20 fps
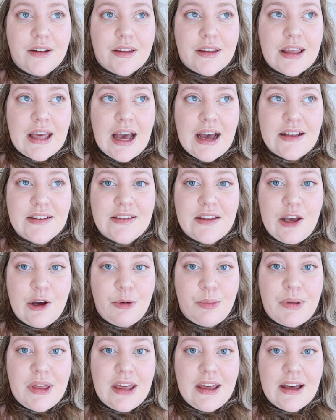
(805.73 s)

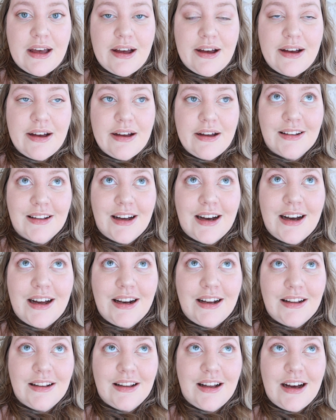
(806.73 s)
Cassiopeia, a
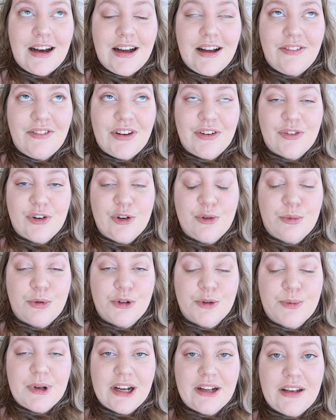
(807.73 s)
lot of different
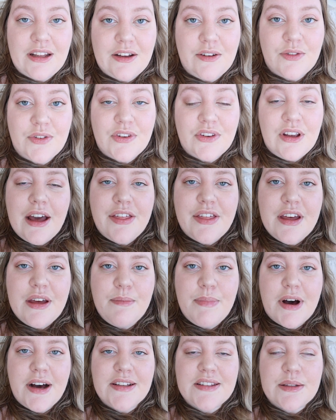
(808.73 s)
perspectives. I
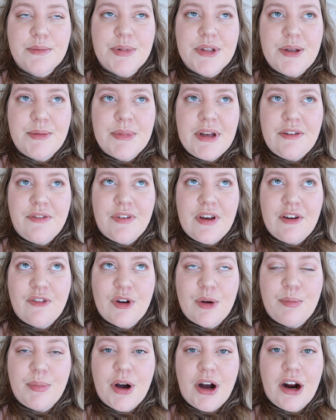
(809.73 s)
think possibly my
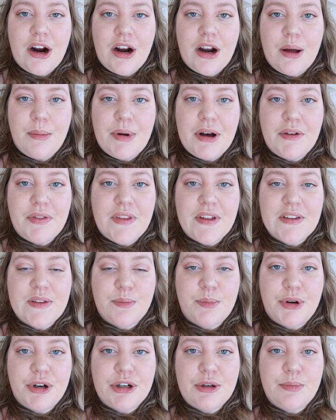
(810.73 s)
favorite part about this
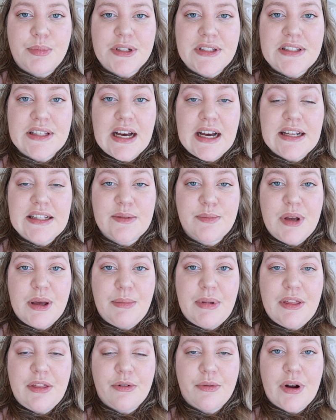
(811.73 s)
book, besides
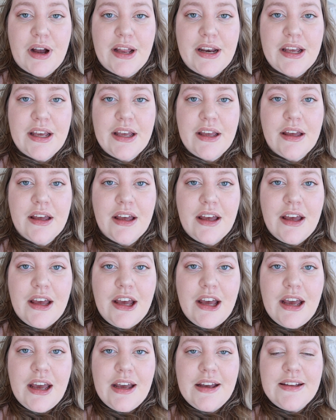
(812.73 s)
maybe the writing,
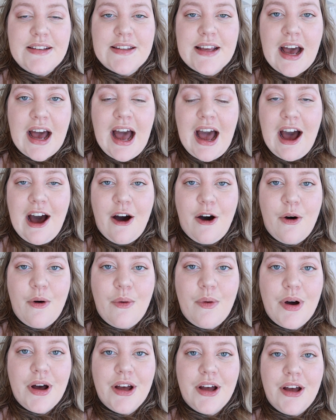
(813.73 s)
is
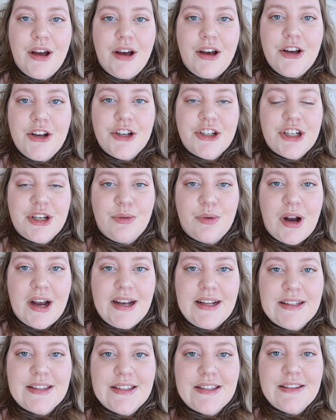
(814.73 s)
how she
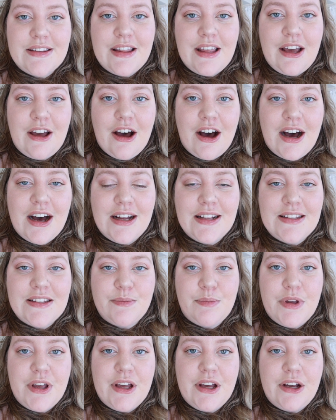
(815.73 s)
writes the gods
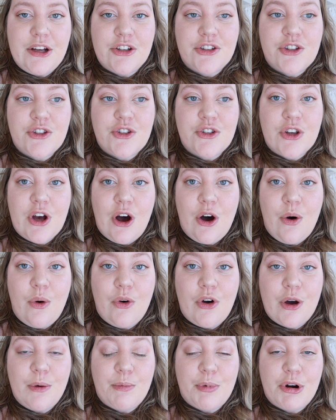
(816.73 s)
being so
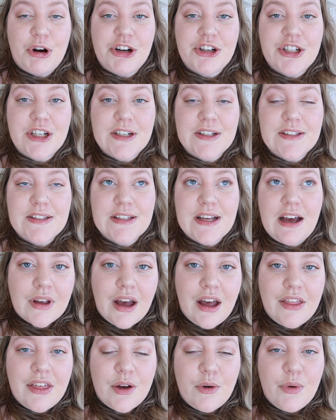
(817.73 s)
capricious.
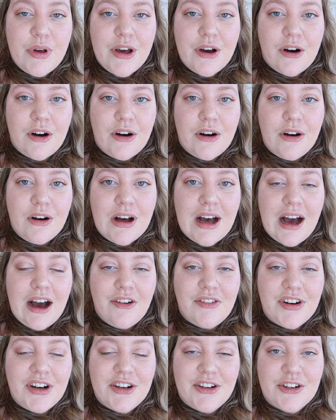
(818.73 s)
I think we all
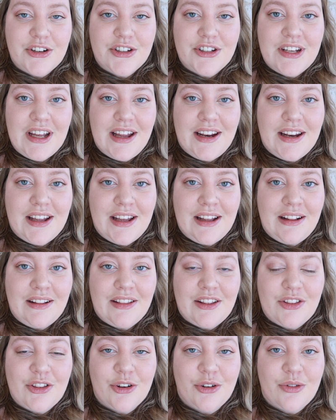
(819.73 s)
have an understanding
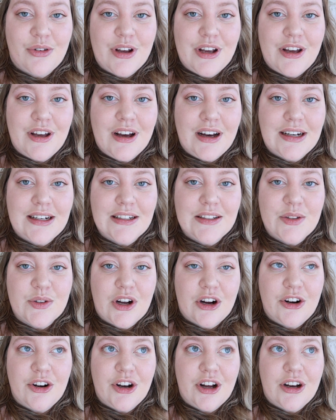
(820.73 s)
that the Greek gods
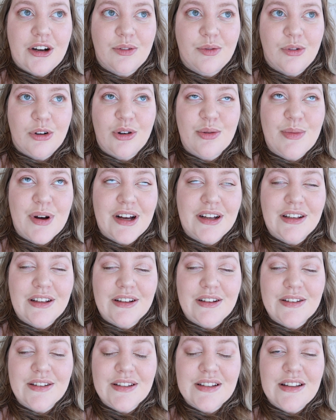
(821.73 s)
are not role
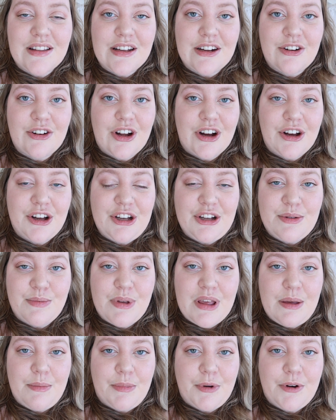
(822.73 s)
models, they're not good
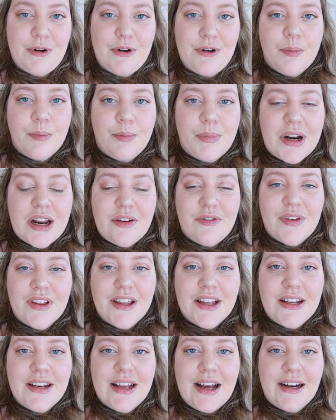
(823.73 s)
people. But I feel
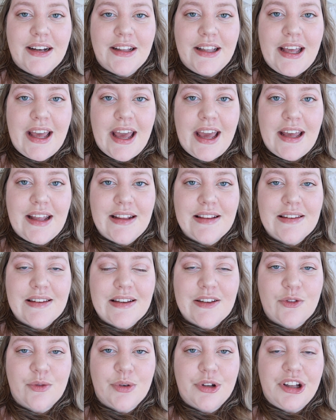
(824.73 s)
like Natalie Haynes
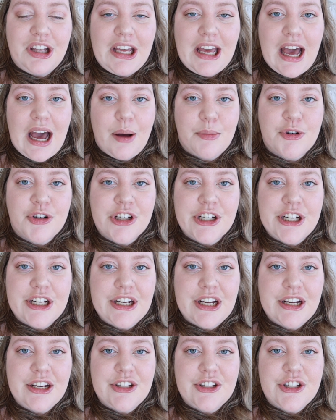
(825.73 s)
is really
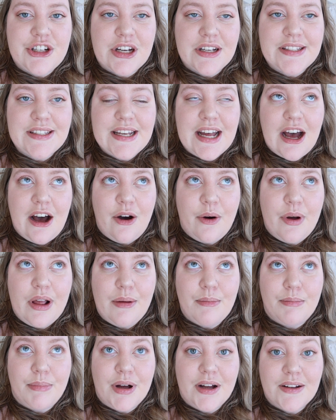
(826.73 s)
capturing just how
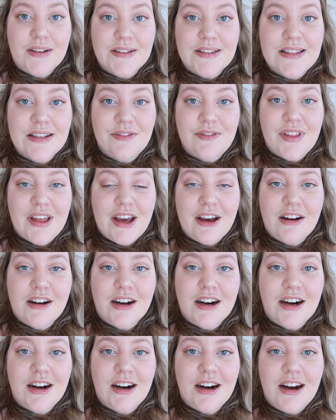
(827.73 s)
impulsive they
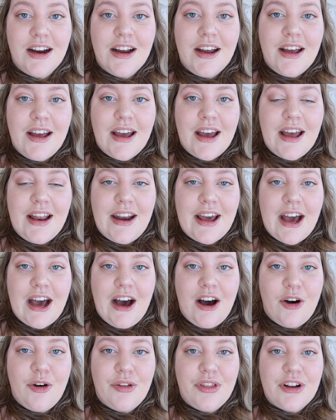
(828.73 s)
are and
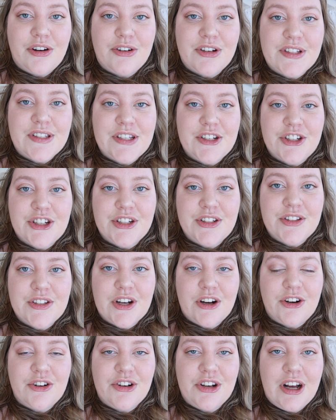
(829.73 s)
how their decisions
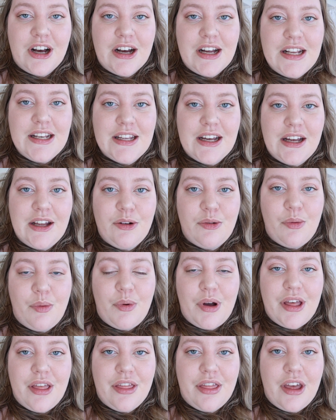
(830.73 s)
are not done
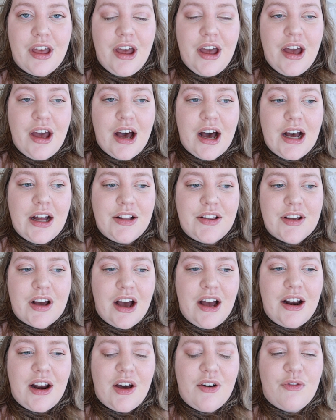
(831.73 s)
with a
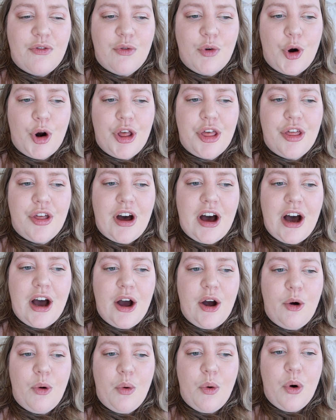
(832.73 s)
ton of
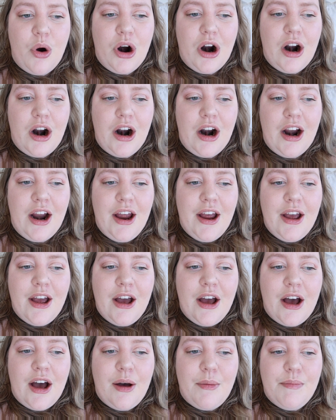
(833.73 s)
forethought or
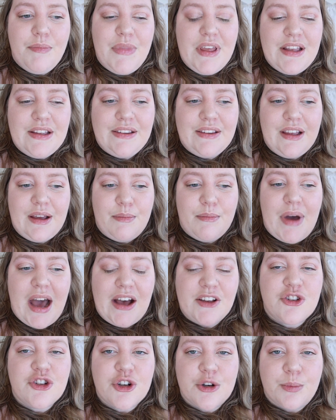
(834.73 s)
these like
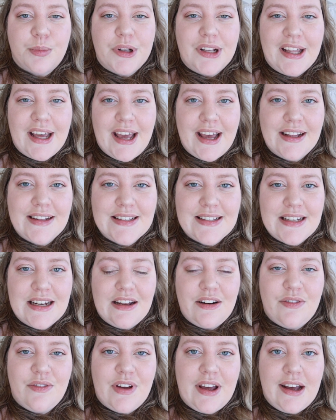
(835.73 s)
master plans in
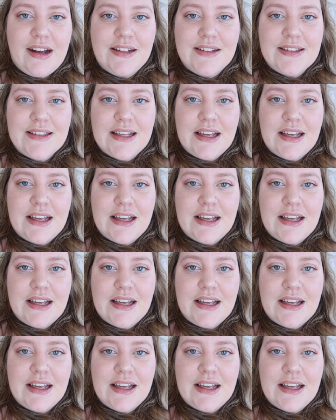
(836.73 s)
advance.